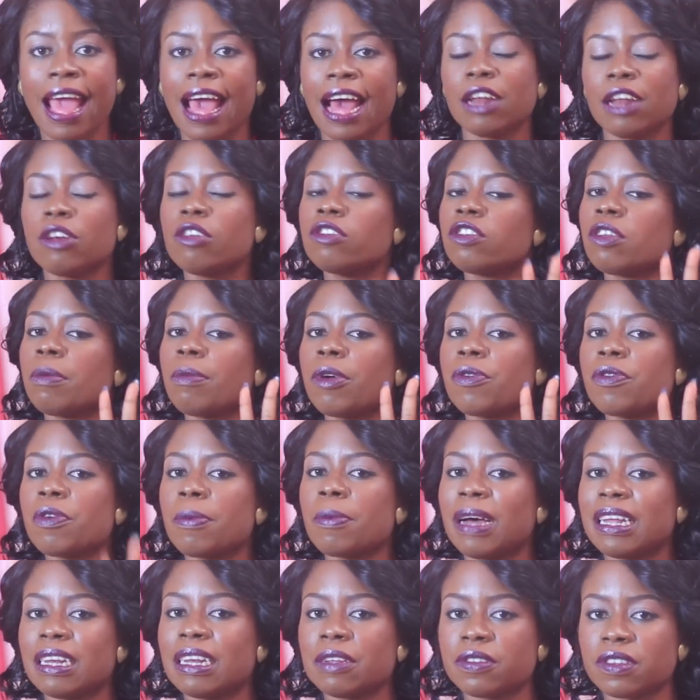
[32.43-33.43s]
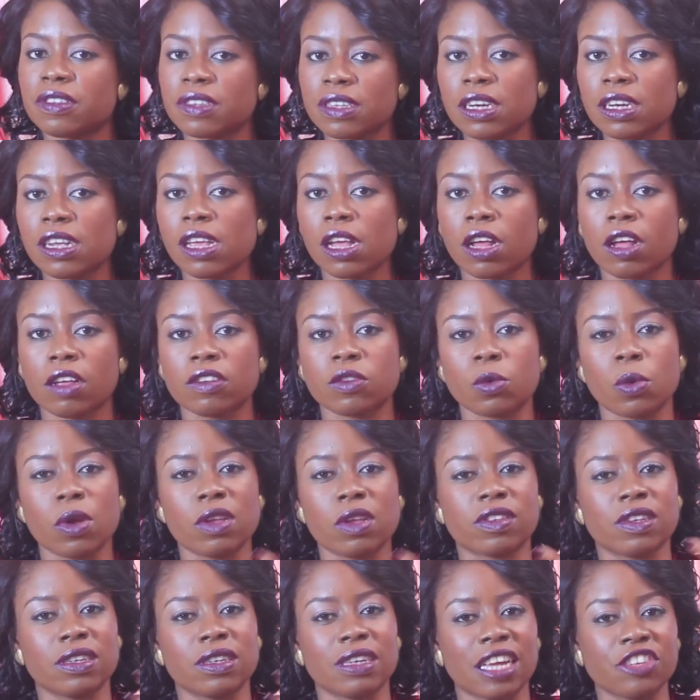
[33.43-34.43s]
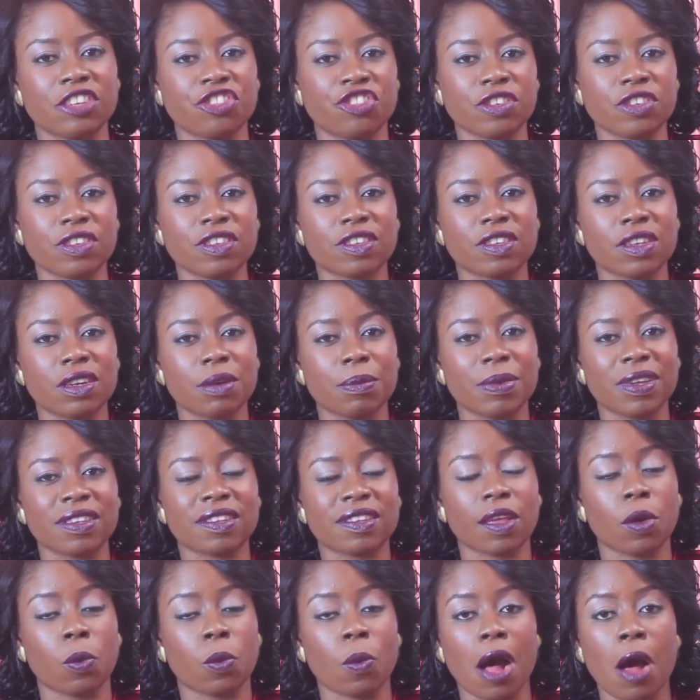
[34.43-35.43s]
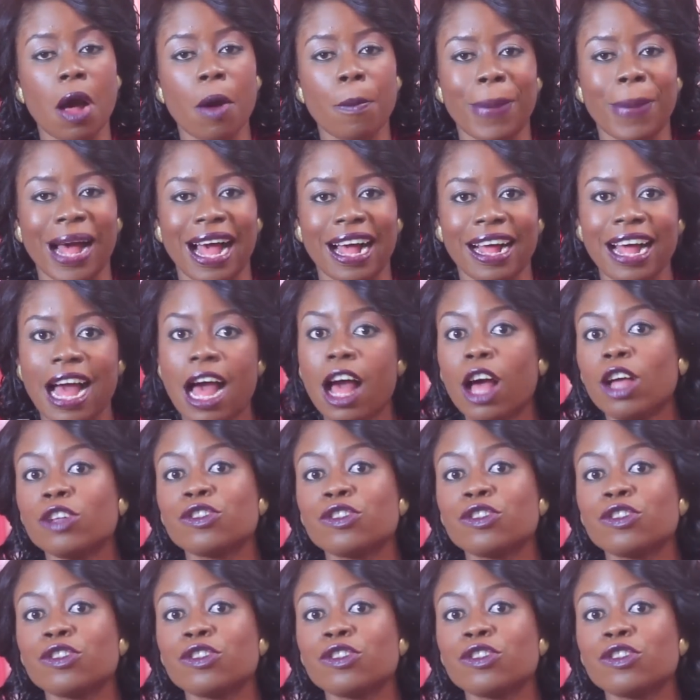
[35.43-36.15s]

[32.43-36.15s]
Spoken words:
I know some of you might have seen it because it was in Nigerian cinemas a while back.